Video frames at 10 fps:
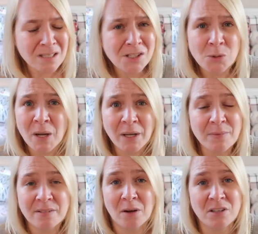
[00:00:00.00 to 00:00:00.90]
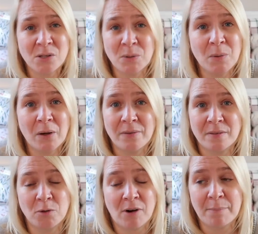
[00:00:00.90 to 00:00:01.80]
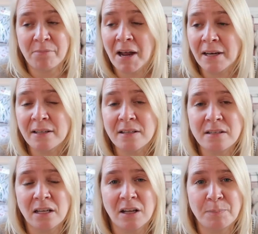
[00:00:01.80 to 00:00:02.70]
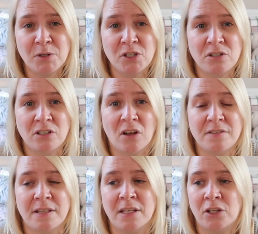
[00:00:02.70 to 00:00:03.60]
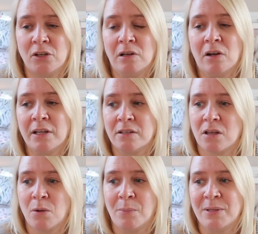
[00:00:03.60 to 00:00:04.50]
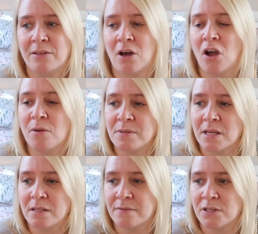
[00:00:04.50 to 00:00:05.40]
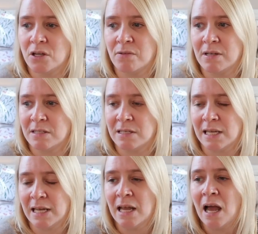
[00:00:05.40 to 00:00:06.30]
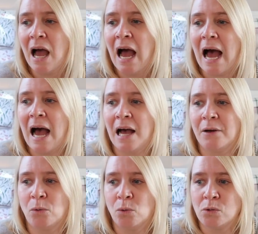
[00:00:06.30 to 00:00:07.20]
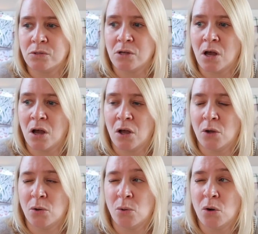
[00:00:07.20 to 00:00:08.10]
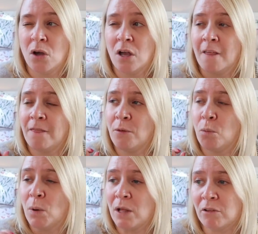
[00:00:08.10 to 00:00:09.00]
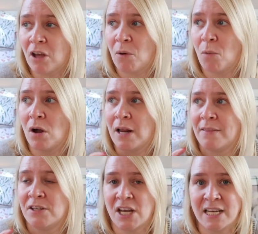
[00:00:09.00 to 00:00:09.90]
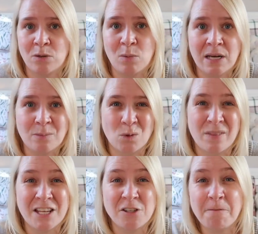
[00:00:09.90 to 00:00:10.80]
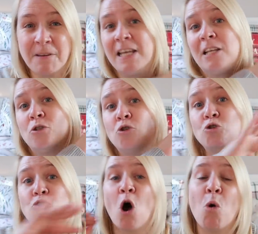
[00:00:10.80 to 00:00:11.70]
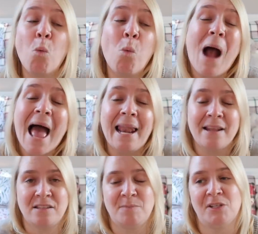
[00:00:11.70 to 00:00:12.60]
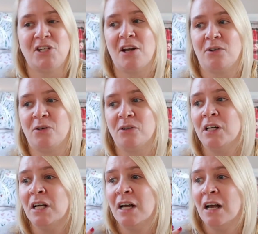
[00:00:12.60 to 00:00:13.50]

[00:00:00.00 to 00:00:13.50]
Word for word: Still working with, some, I still want to work with some great brands. I like producing content that you like. So when we did the Home Sense video recently and also the Wilko one and the JD Williams one, they just fitted in so well into my channel.